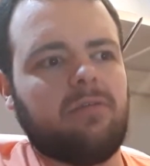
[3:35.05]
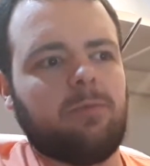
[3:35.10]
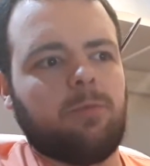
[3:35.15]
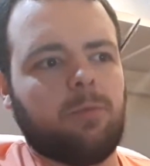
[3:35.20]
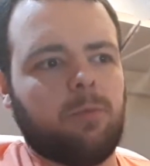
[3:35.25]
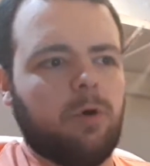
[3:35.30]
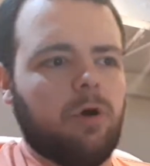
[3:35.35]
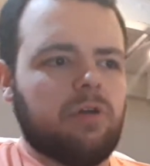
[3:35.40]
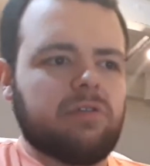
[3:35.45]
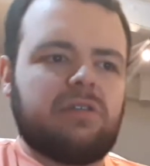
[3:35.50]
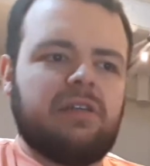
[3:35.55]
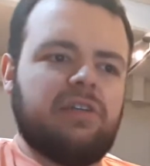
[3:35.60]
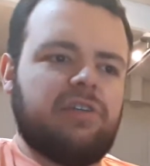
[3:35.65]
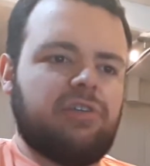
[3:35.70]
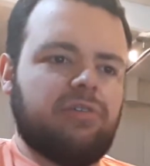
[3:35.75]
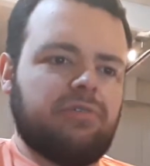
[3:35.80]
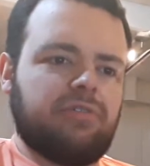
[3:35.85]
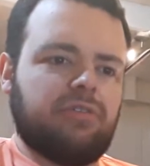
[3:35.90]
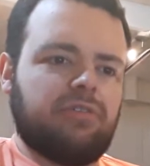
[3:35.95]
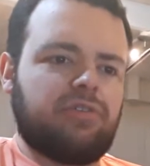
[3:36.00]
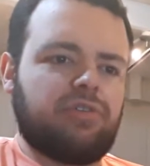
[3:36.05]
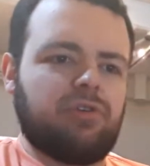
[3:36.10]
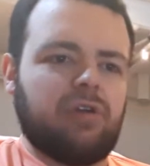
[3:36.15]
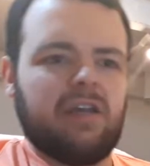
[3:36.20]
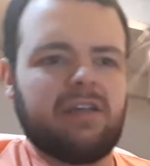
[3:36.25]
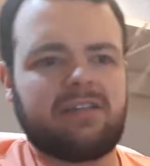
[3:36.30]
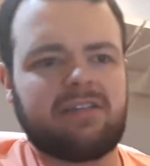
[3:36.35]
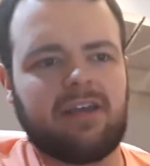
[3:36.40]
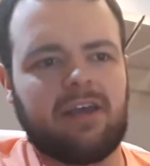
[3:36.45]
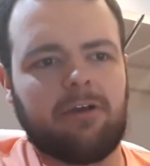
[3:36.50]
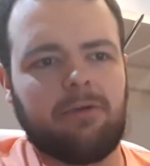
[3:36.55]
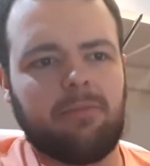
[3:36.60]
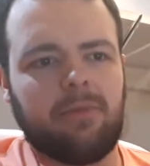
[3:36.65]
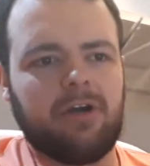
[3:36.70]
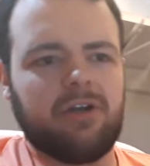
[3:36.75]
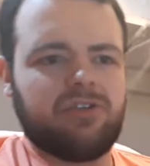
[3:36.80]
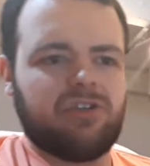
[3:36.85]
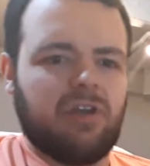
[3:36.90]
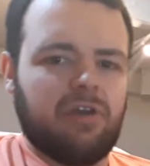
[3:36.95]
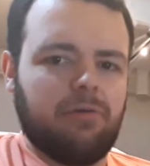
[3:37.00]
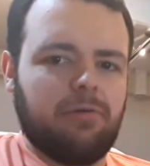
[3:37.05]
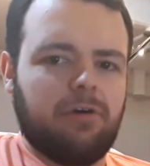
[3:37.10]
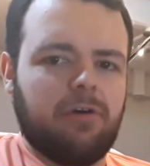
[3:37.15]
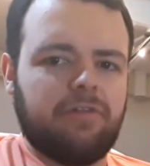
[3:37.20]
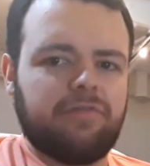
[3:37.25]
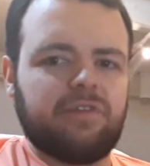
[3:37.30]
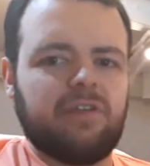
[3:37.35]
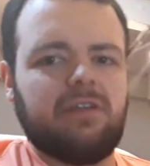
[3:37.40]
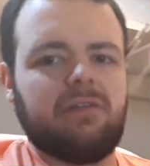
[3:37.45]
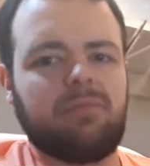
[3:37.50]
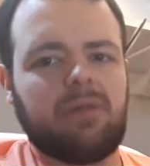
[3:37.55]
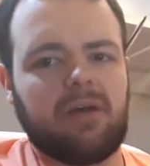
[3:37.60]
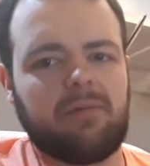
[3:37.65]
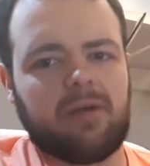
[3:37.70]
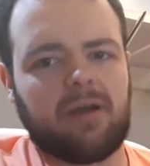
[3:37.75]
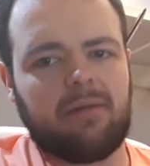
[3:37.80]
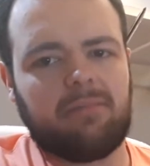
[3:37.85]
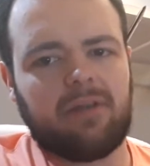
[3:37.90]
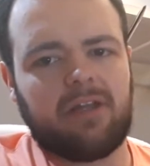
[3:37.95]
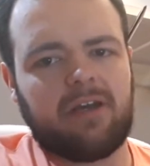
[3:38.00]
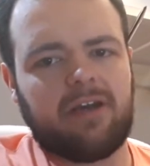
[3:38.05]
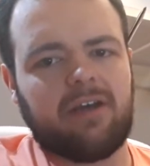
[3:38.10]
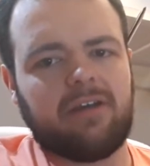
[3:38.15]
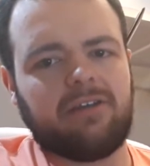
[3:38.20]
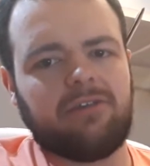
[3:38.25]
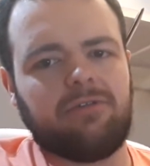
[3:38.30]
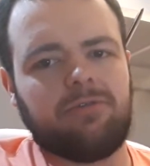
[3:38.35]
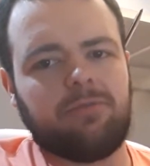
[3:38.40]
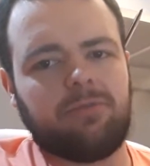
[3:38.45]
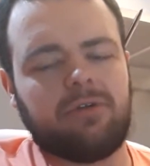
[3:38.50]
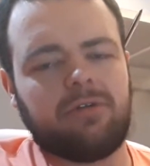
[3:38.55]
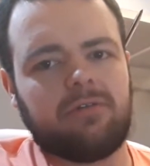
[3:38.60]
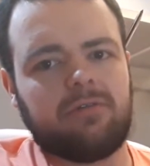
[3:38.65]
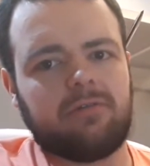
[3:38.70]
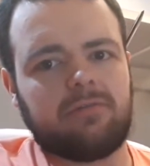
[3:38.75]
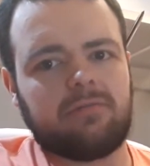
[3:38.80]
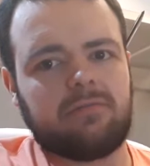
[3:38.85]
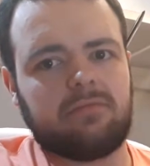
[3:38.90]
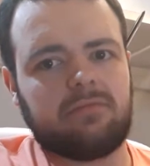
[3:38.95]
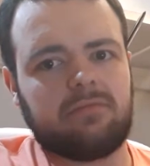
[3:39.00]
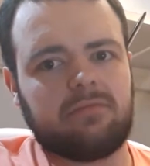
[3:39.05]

what tissues are stressed, how much, how often, blah blah blah, you will